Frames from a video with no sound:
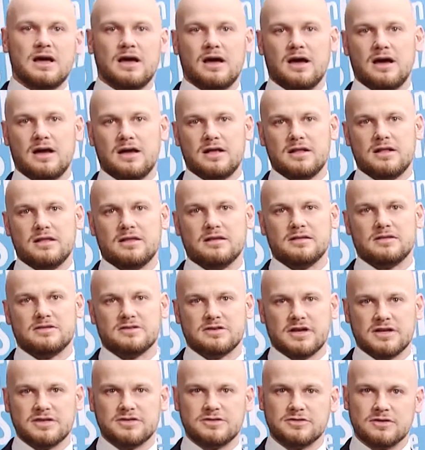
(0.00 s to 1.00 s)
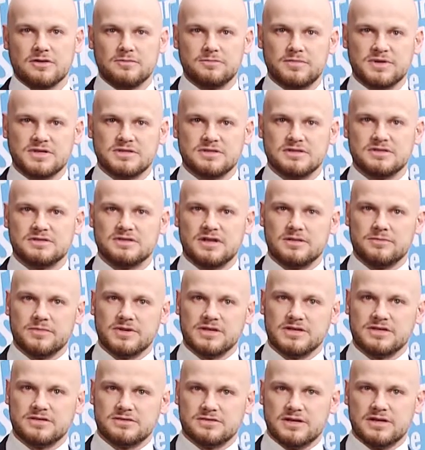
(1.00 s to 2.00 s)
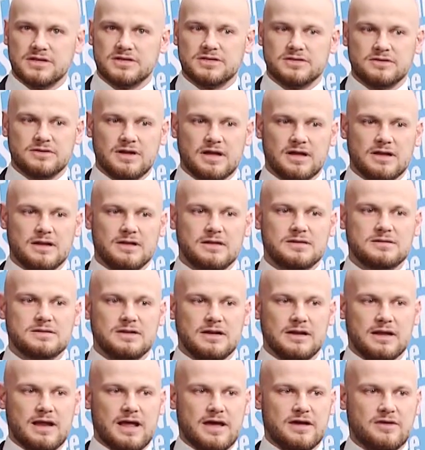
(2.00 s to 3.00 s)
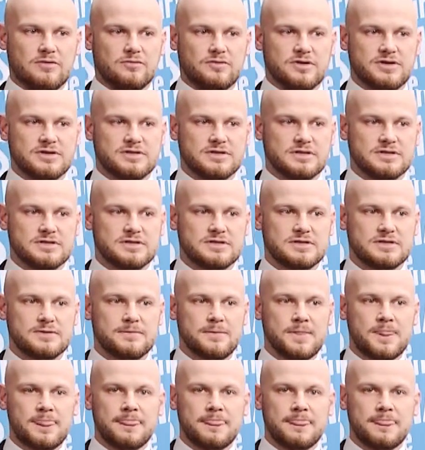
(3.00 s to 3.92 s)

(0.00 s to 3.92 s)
and International Business Administration and Languages.